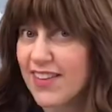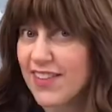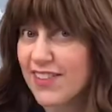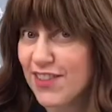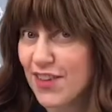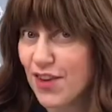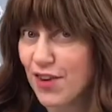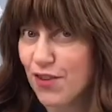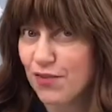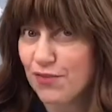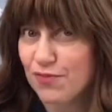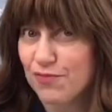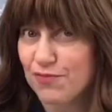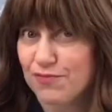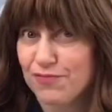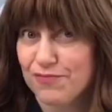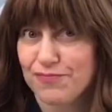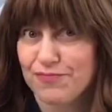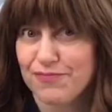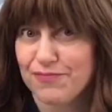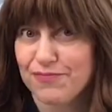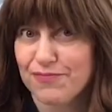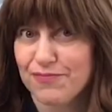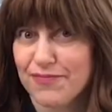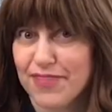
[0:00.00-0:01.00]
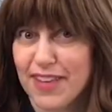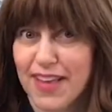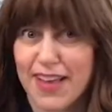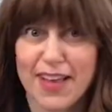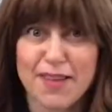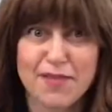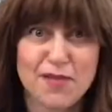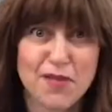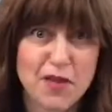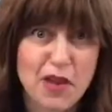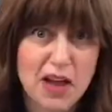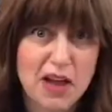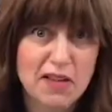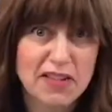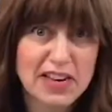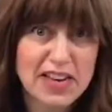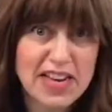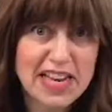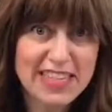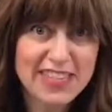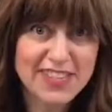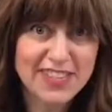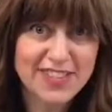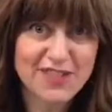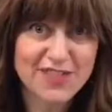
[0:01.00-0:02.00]
so if you have an
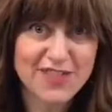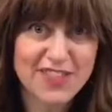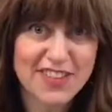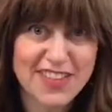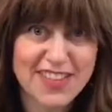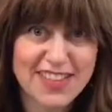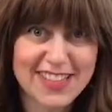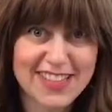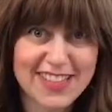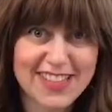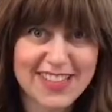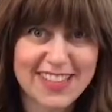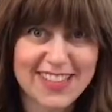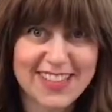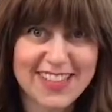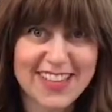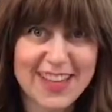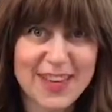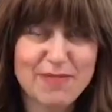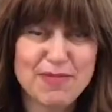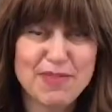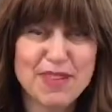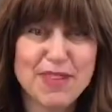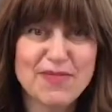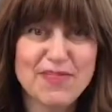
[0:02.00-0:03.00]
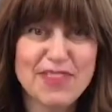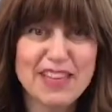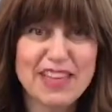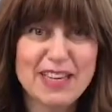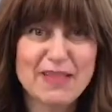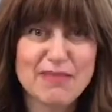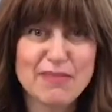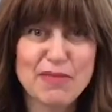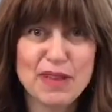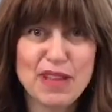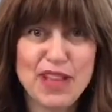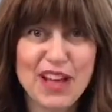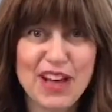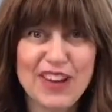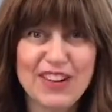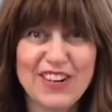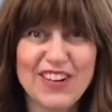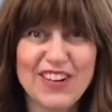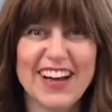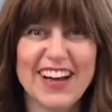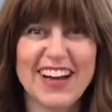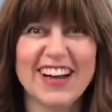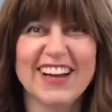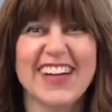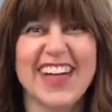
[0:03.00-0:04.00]
answer for this type something in below
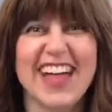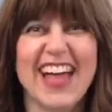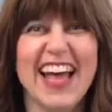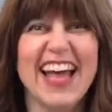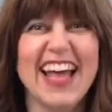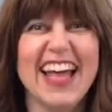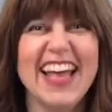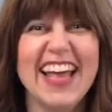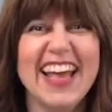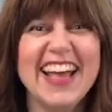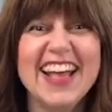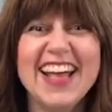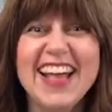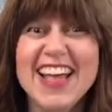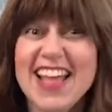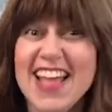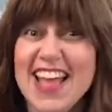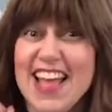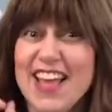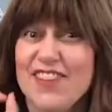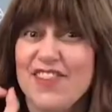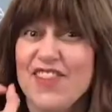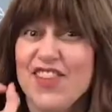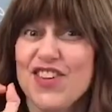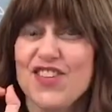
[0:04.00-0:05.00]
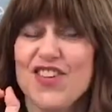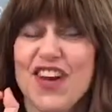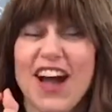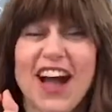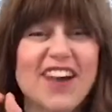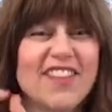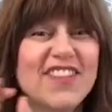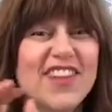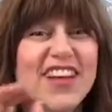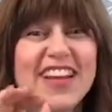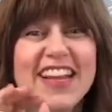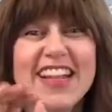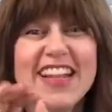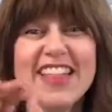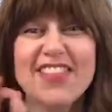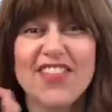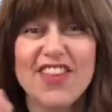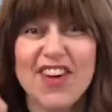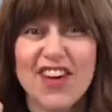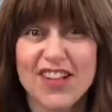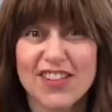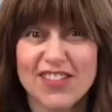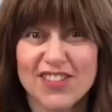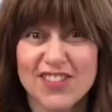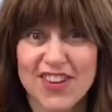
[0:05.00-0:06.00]
okay if you have any
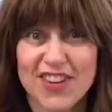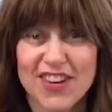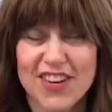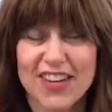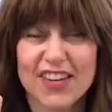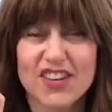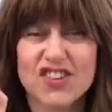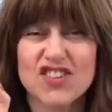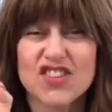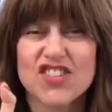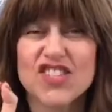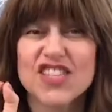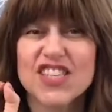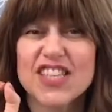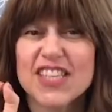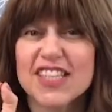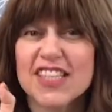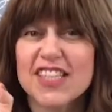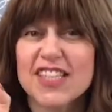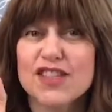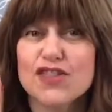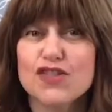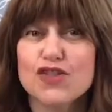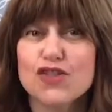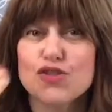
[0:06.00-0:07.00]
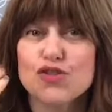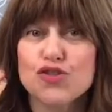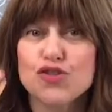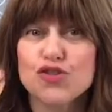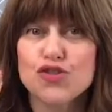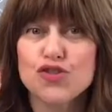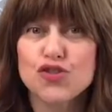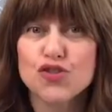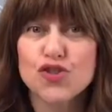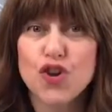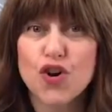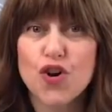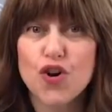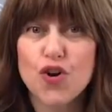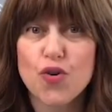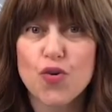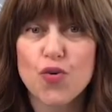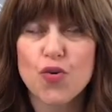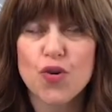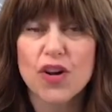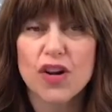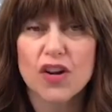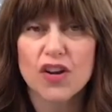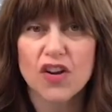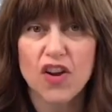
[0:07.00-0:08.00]
thoughts on it because this is
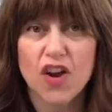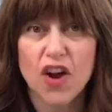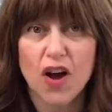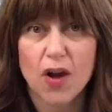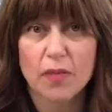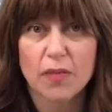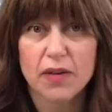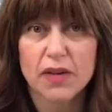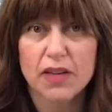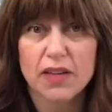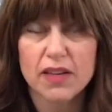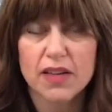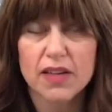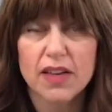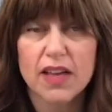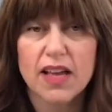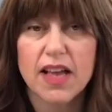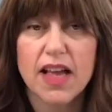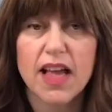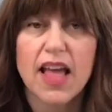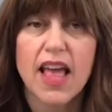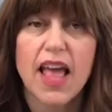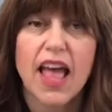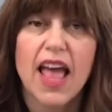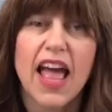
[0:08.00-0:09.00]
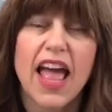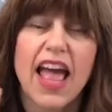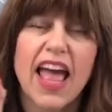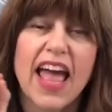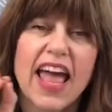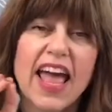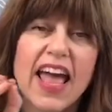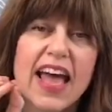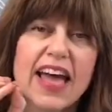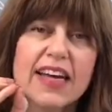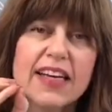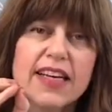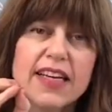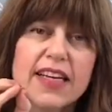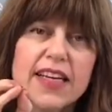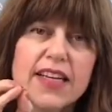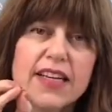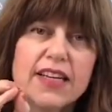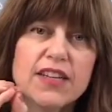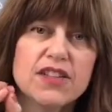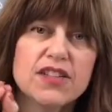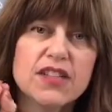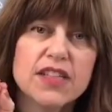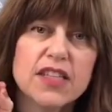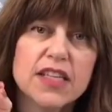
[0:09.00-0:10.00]
so common and
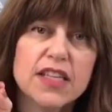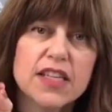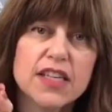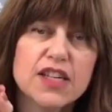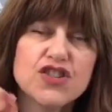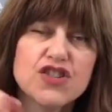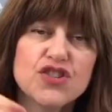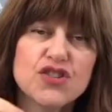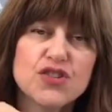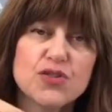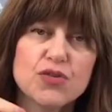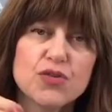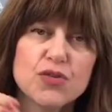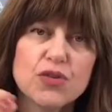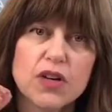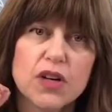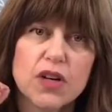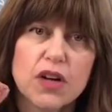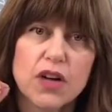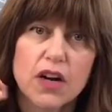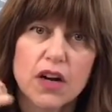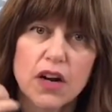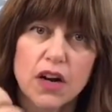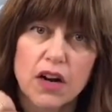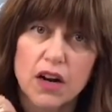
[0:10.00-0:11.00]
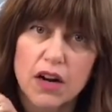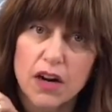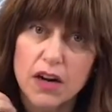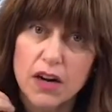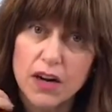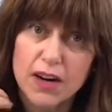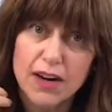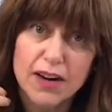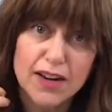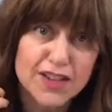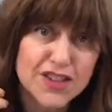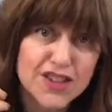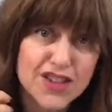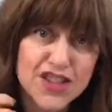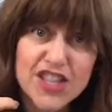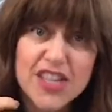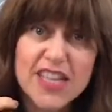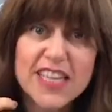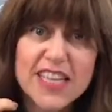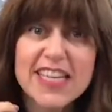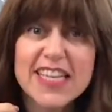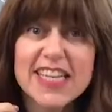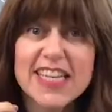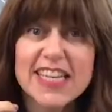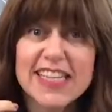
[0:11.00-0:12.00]
here's the issue
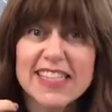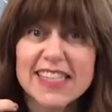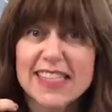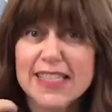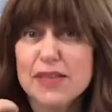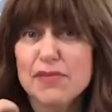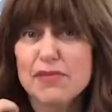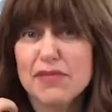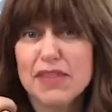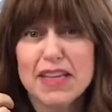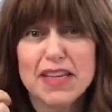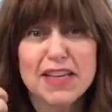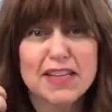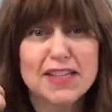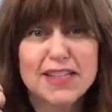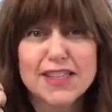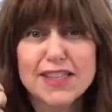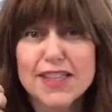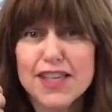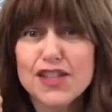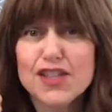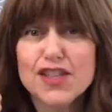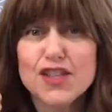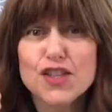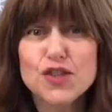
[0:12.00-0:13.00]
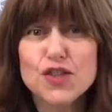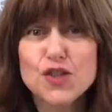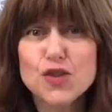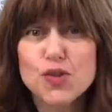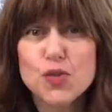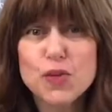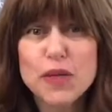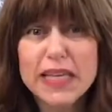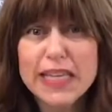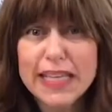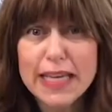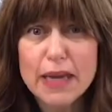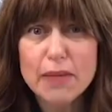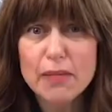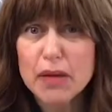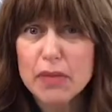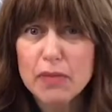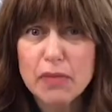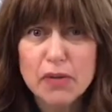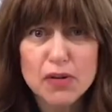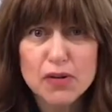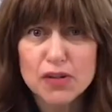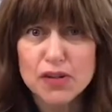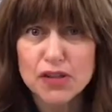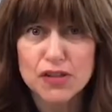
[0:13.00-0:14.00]
she seems like a, such a sweet, yummy
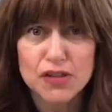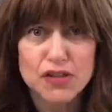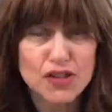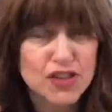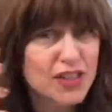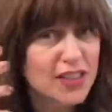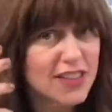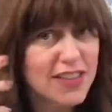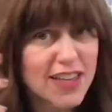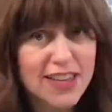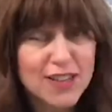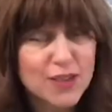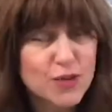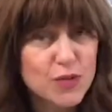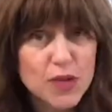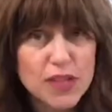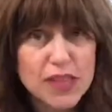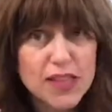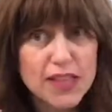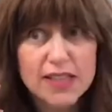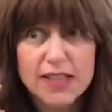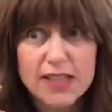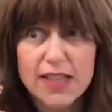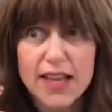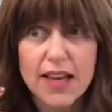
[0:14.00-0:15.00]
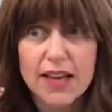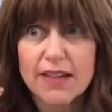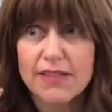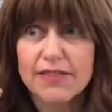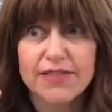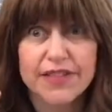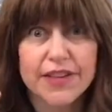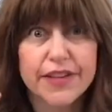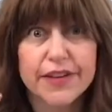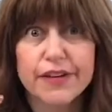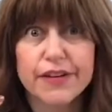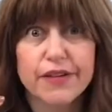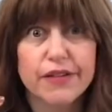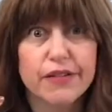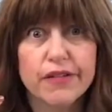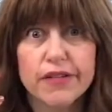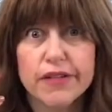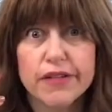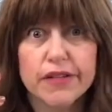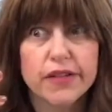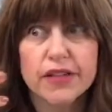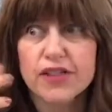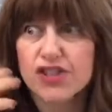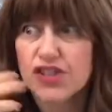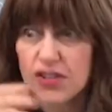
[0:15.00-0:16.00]
person. She's not doing this out of, you know,
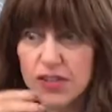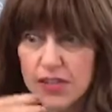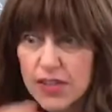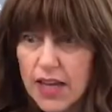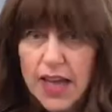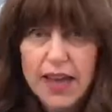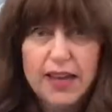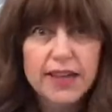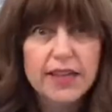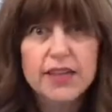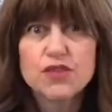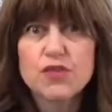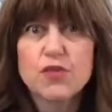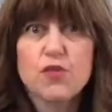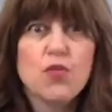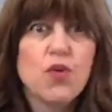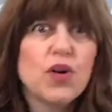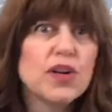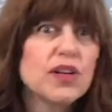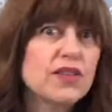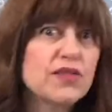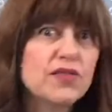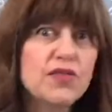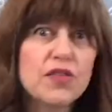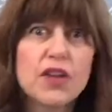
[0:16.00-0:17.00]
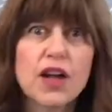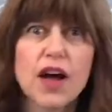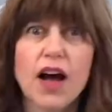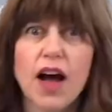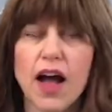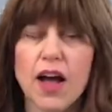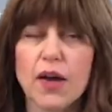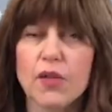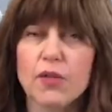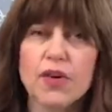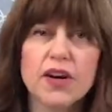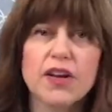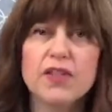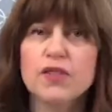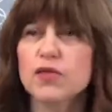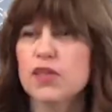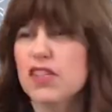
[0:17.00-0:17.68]
she said he's a wonderful guy, whatever.